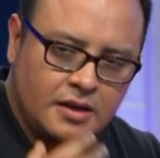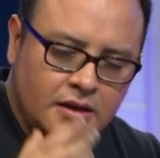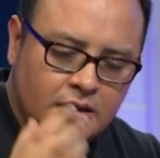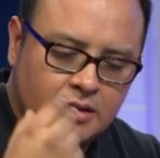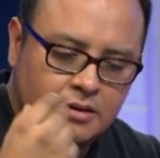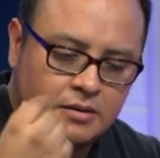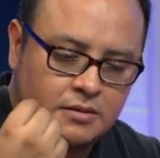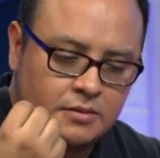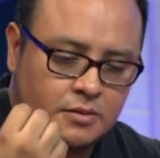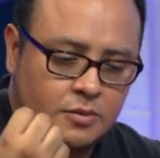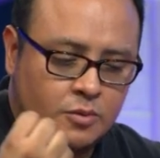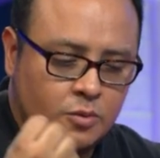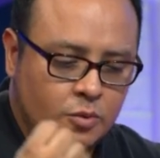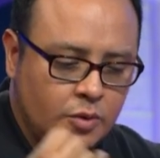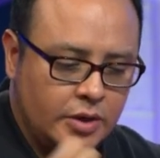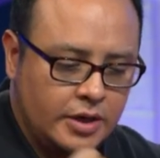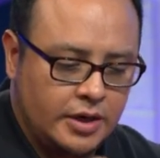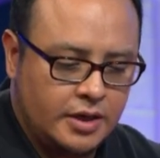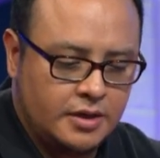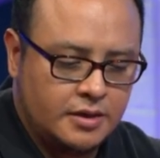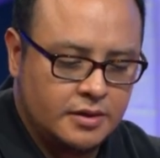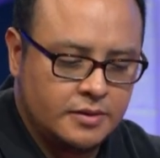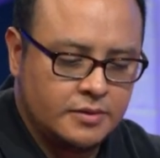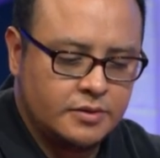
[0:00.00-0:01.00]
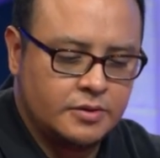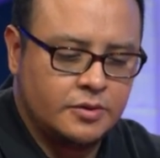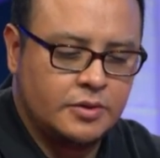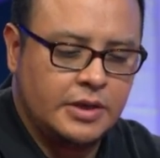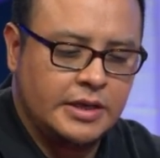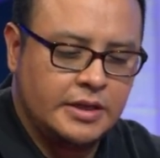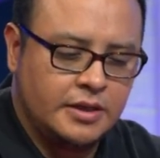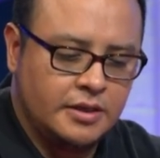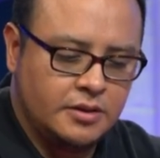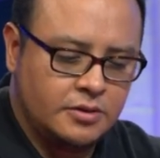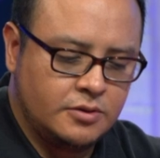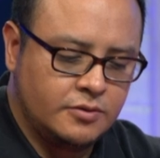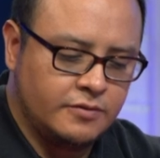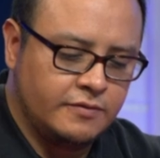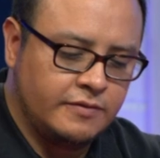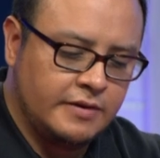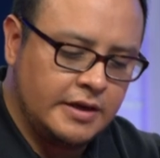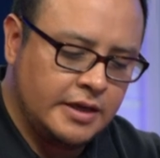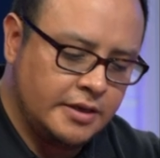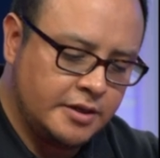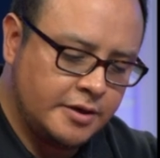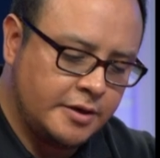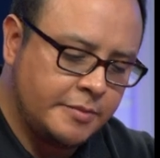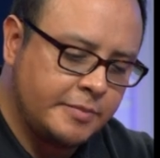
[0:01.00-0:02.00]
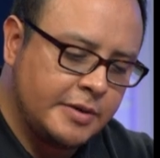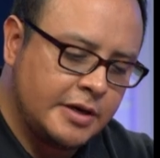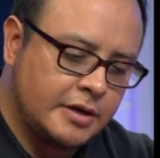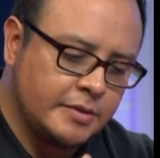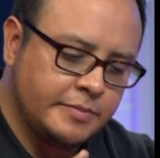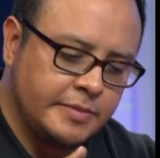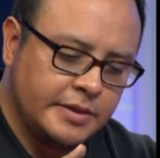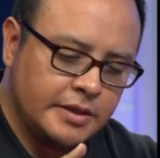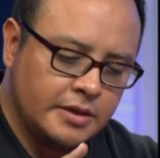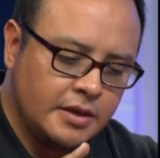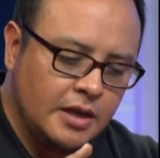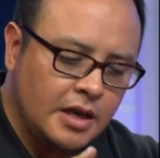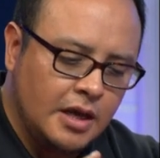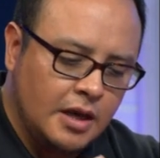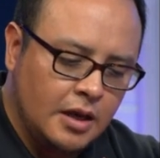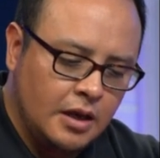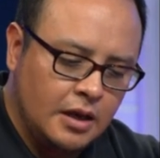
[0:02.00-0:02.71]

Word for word: Uh, where do I need to find an apartment?